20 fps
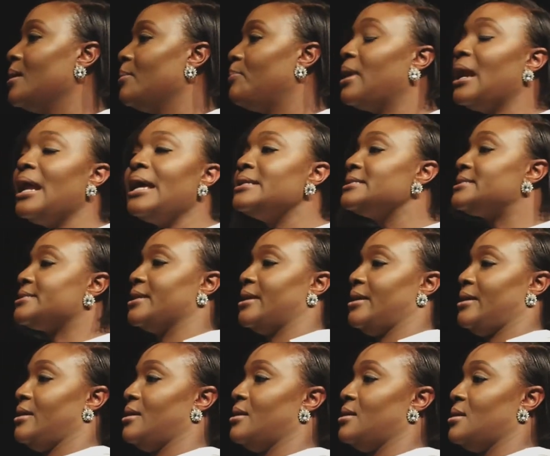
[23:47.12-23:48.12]
Plenty.
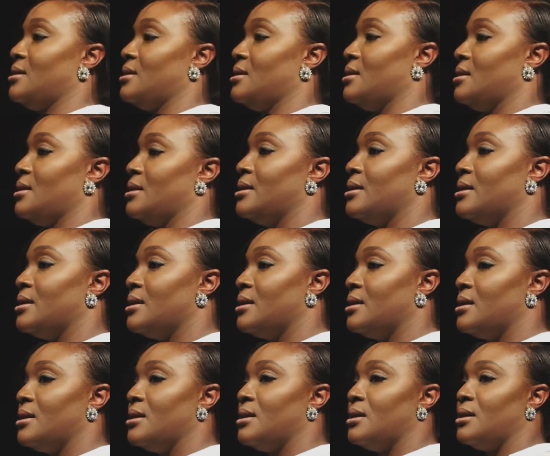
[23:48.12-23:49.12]

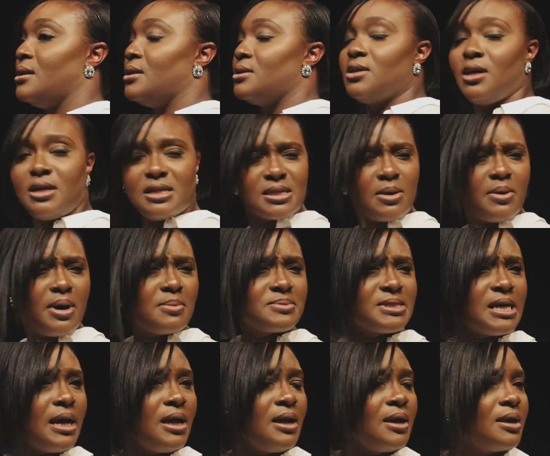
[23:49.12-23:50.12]
Do you understand what I'm
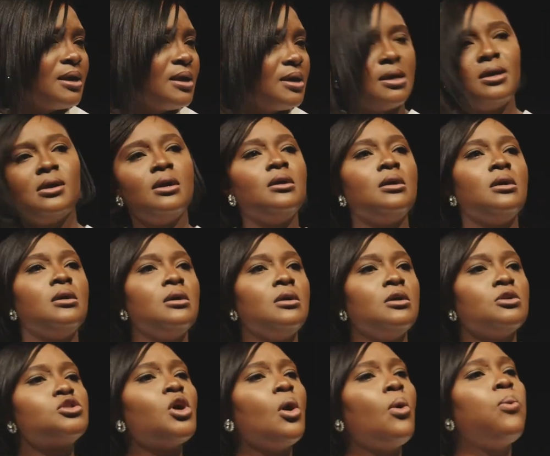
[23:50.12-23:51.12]

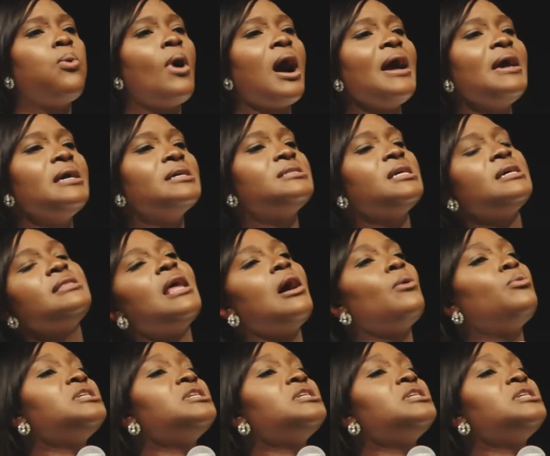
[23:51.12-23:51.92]
saying? So why is it that